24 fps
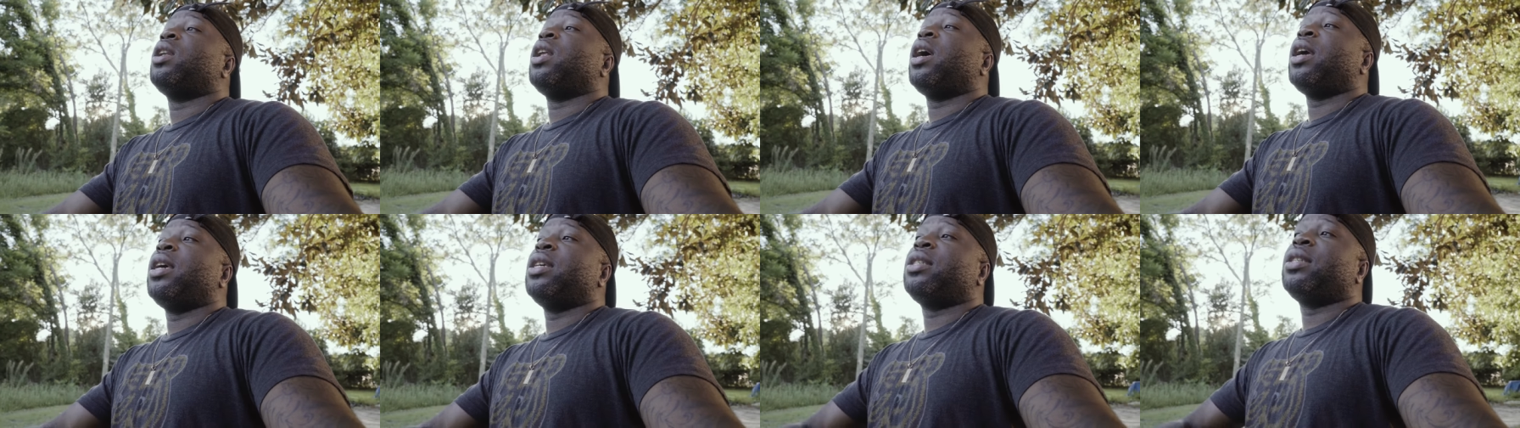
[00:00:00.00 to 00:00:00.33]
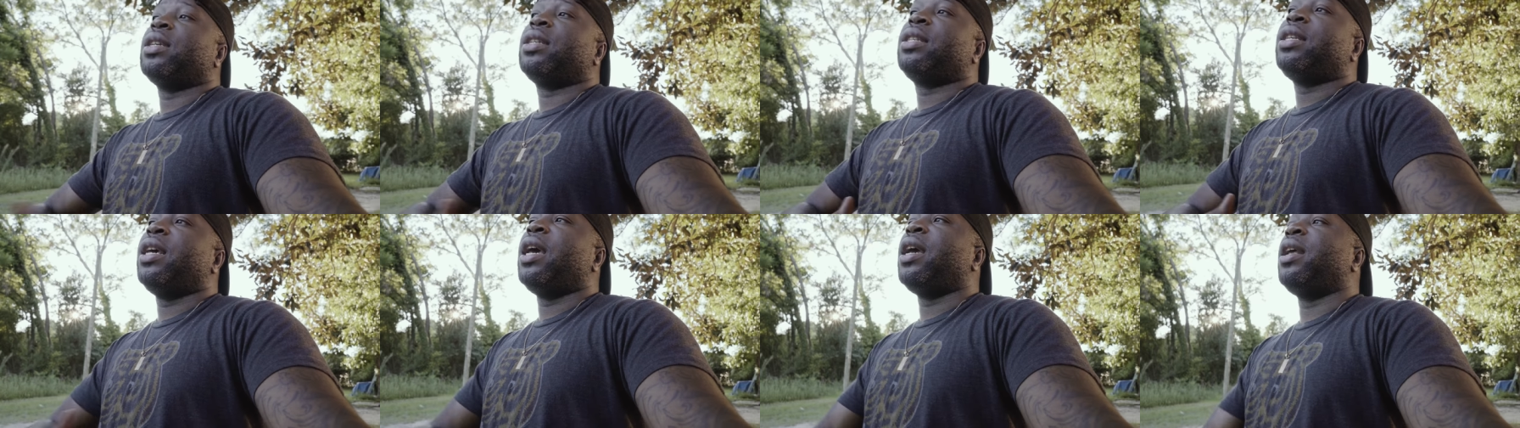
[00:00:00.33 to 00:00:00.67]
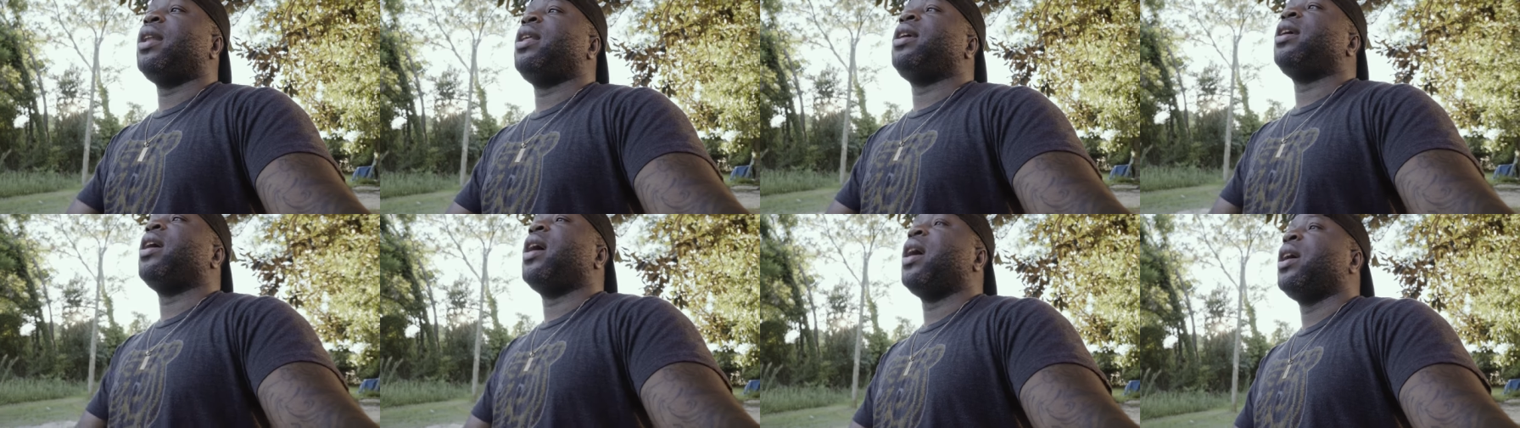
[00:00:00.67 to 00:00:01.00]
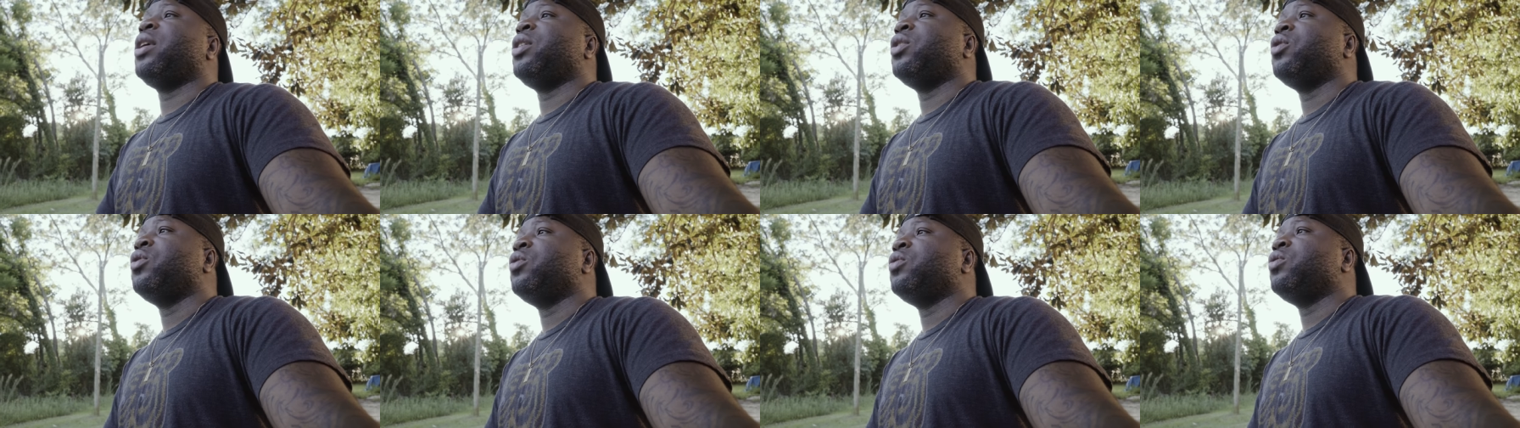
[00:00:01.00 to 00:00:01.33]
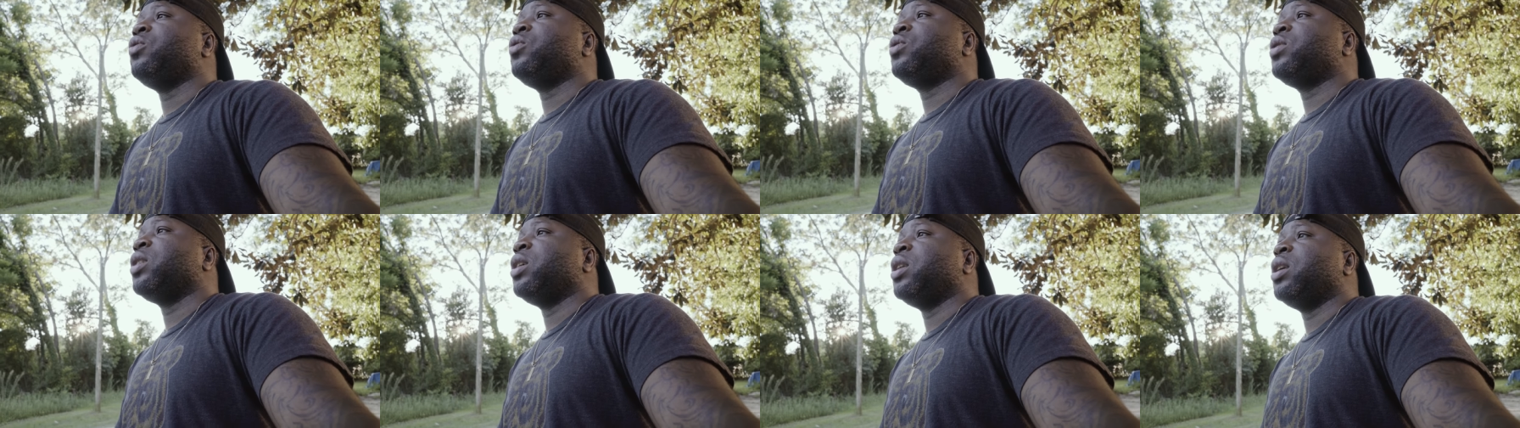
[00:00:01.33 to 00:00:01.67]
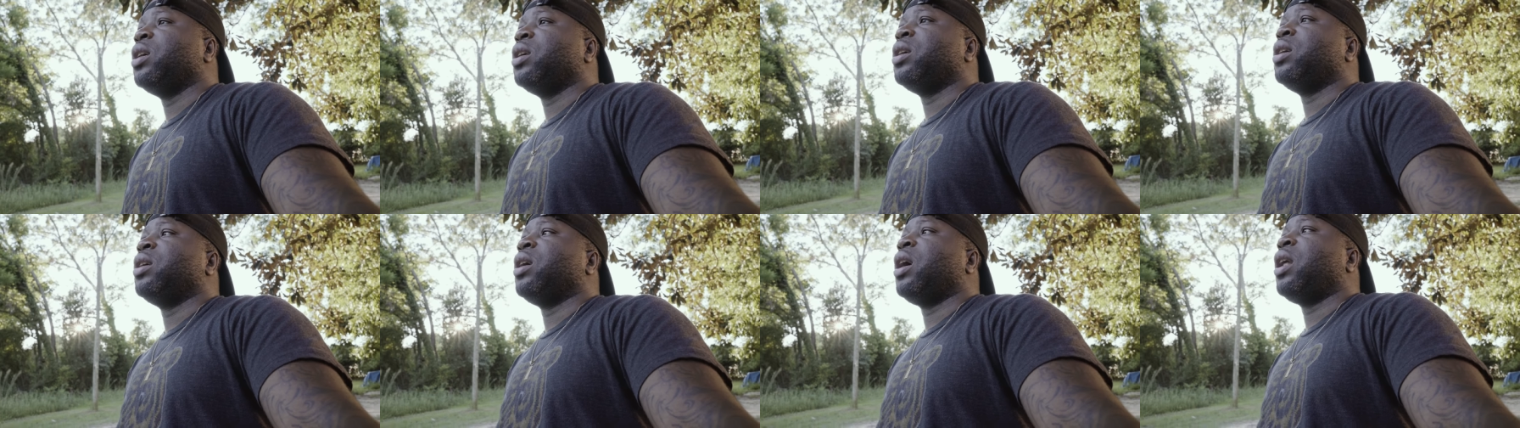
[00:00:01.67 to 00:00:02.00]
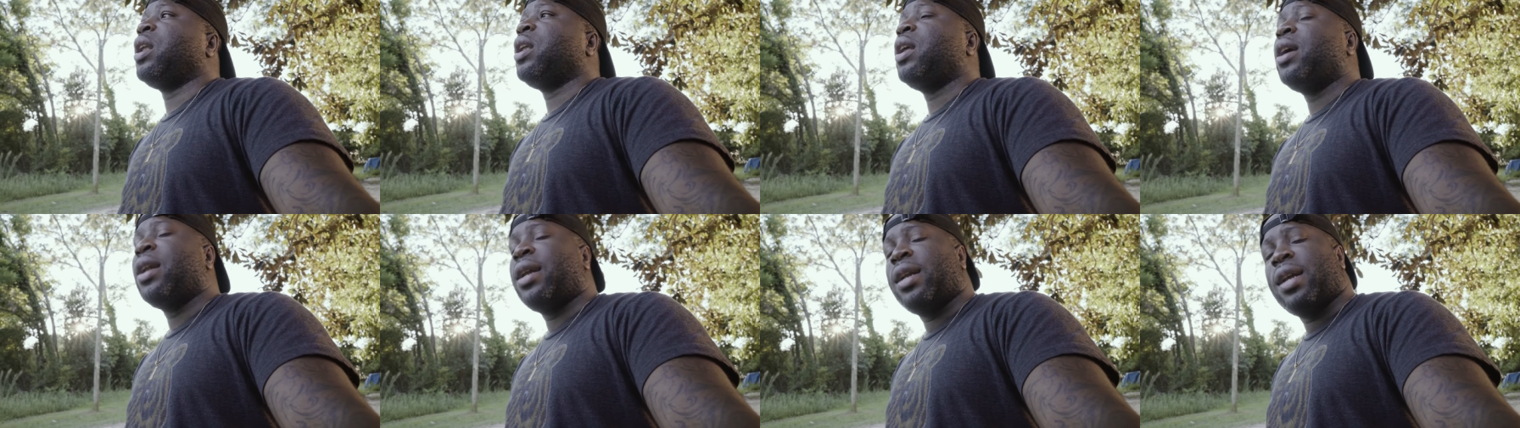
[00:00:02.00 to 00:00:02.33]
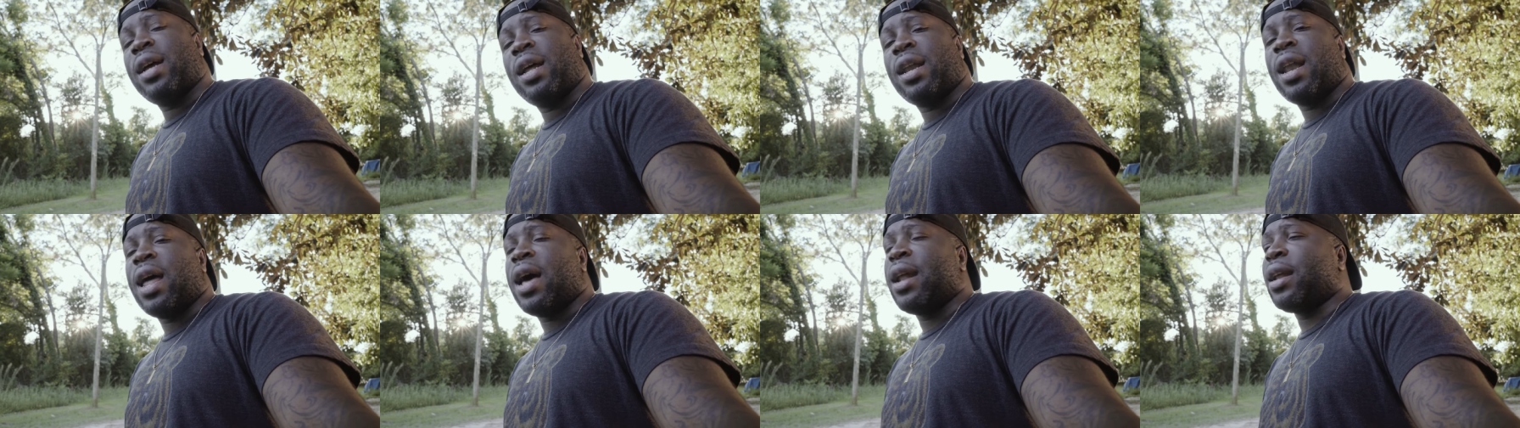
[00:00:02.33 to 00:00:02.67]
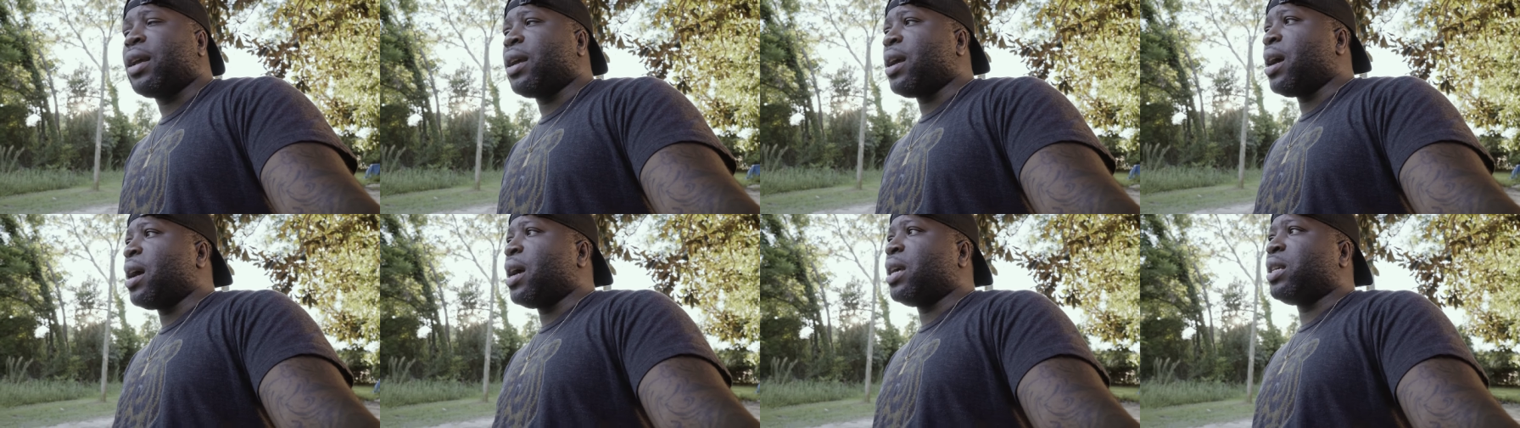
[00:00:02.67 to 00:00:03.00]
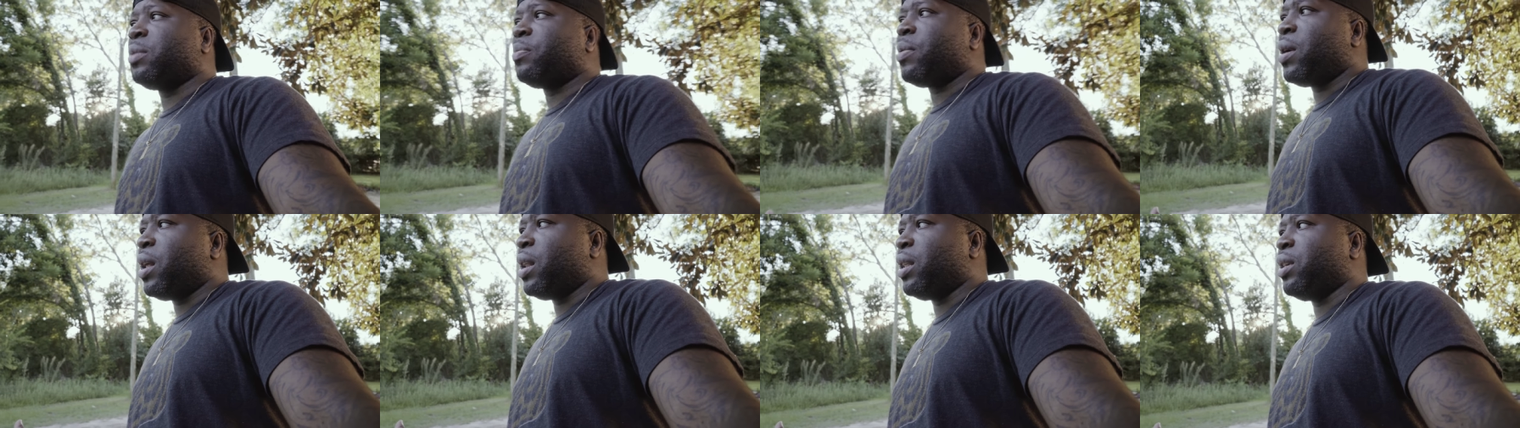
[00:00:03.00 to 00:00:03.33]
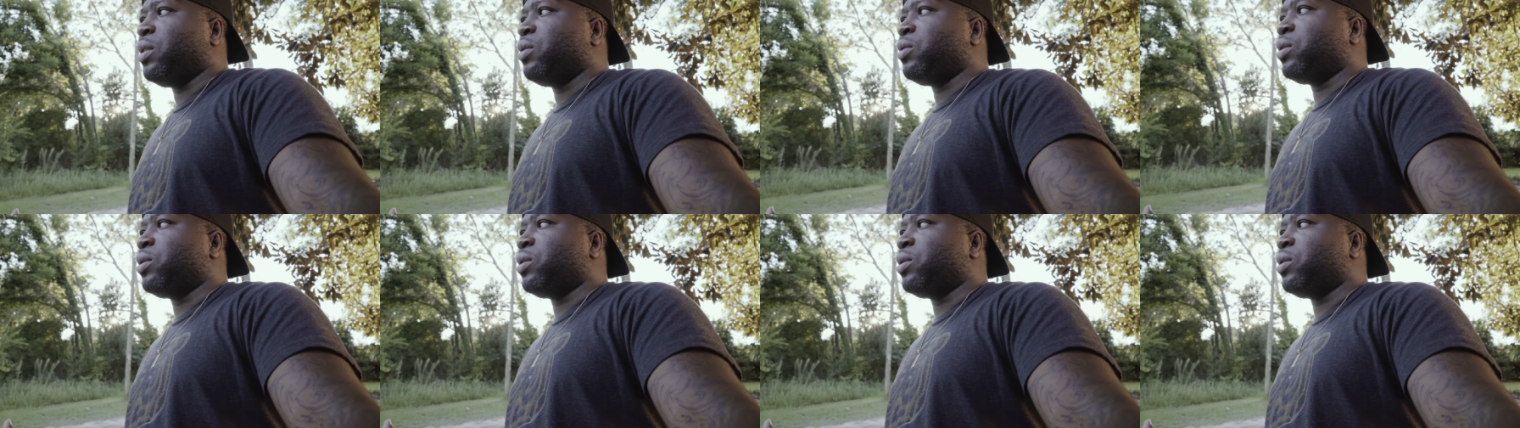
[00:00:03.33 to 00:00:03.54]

Like, it's a technique I use, and a lot of guys probably